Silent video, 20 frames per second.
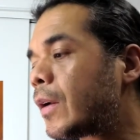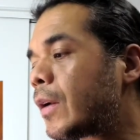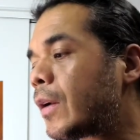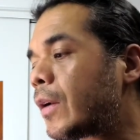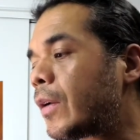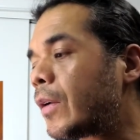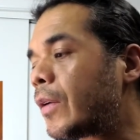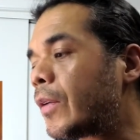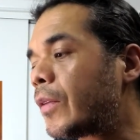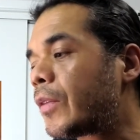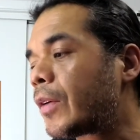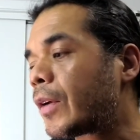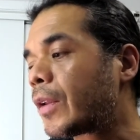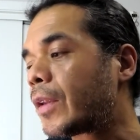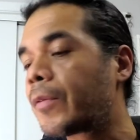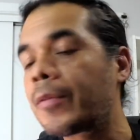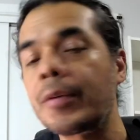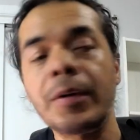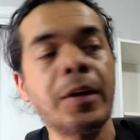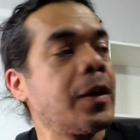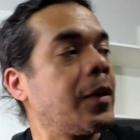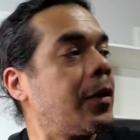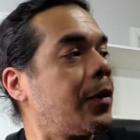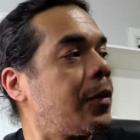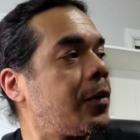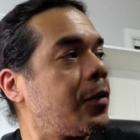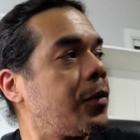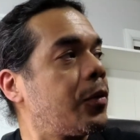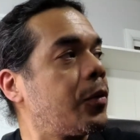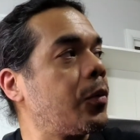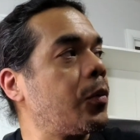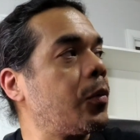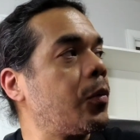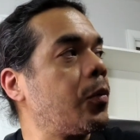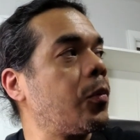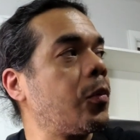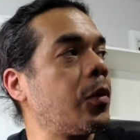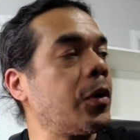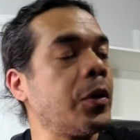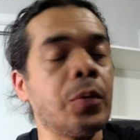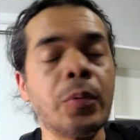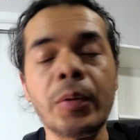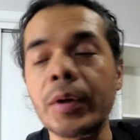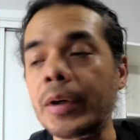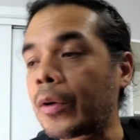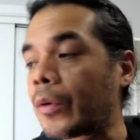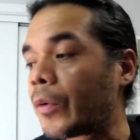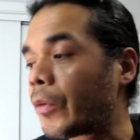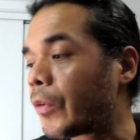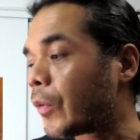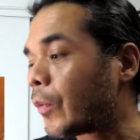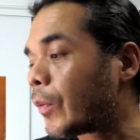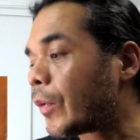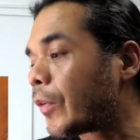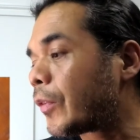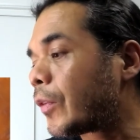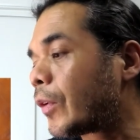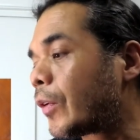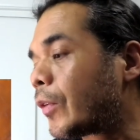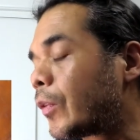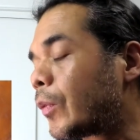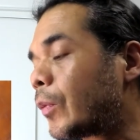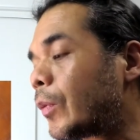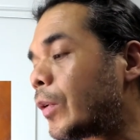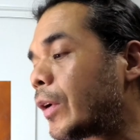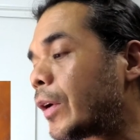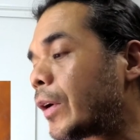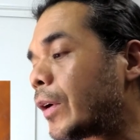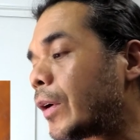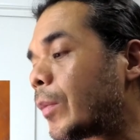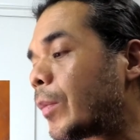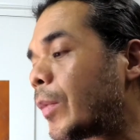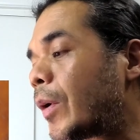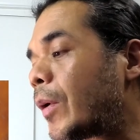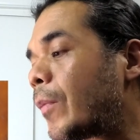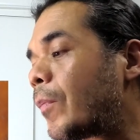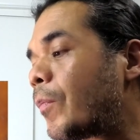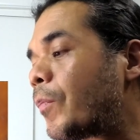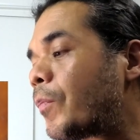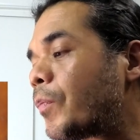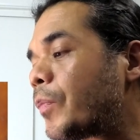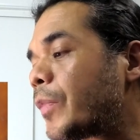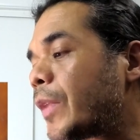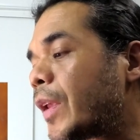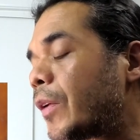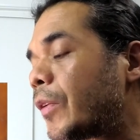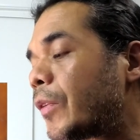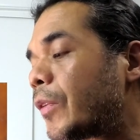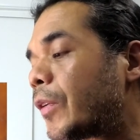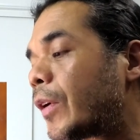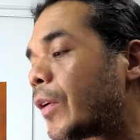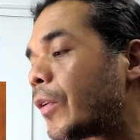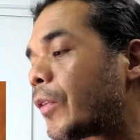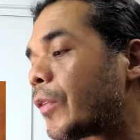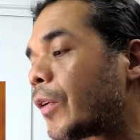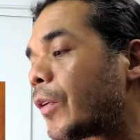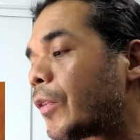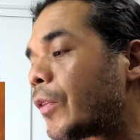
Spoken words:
is significant to where you want to go. So you want to start tuning it up. And see how it starts to